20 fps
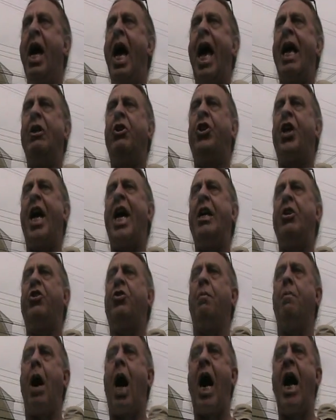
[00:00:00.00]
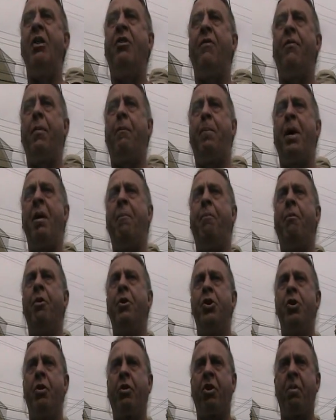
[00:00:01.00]
and change the minds of the people
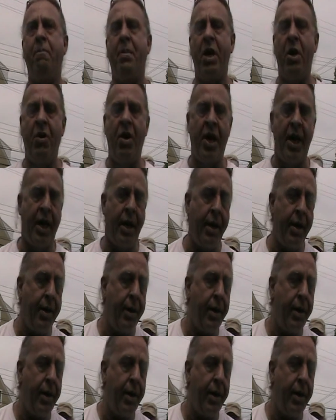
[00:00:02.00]
in your community.